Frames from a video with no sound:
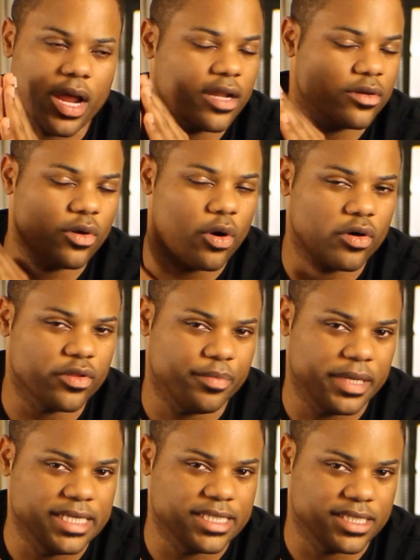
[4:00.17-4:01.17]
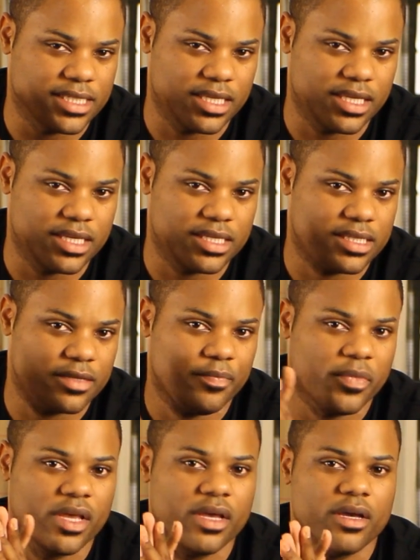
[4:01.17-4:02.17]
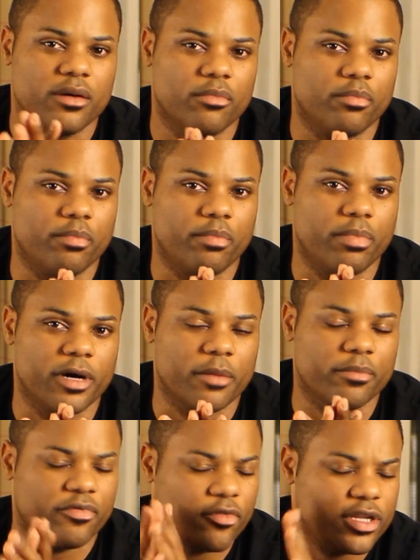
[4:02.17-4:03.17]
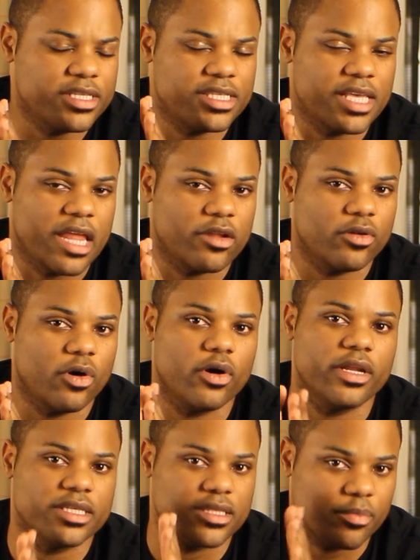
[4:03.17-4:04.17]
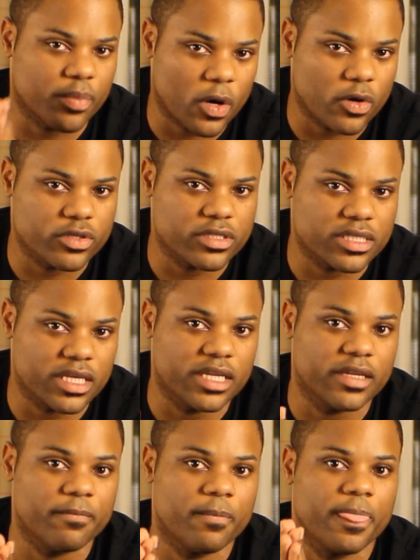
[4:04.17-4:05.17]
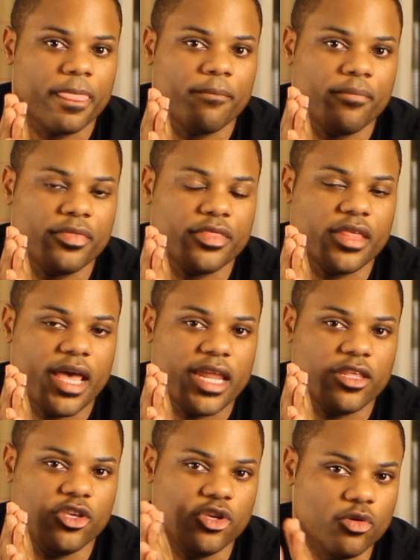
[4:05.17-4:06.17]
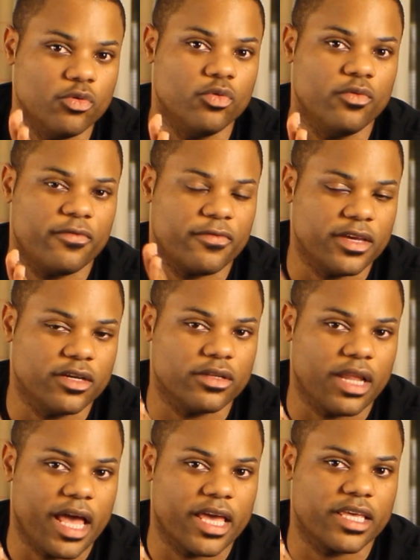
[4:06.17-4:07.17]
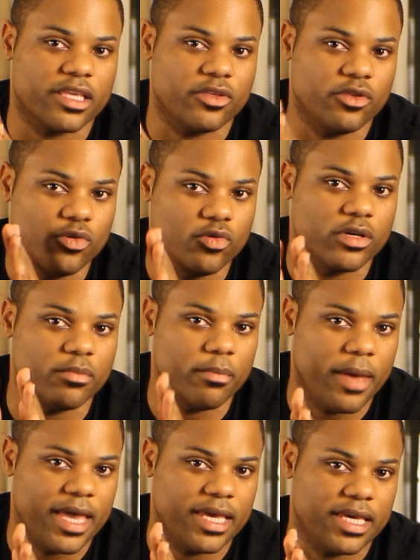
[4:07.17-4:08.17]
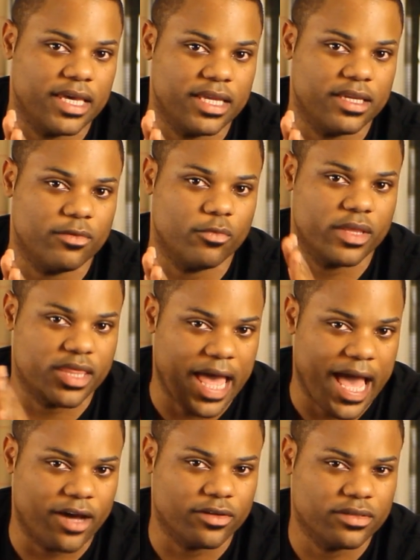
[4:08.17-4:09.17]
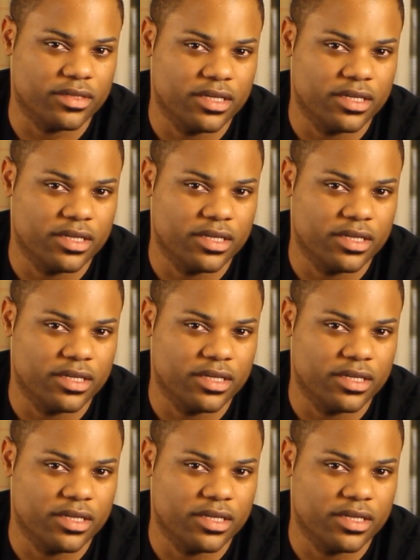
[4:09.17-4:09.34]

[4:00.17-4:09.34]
I don't know all the pieces to this, but I'm pretty settled on it's a person that you feel like you could make it without.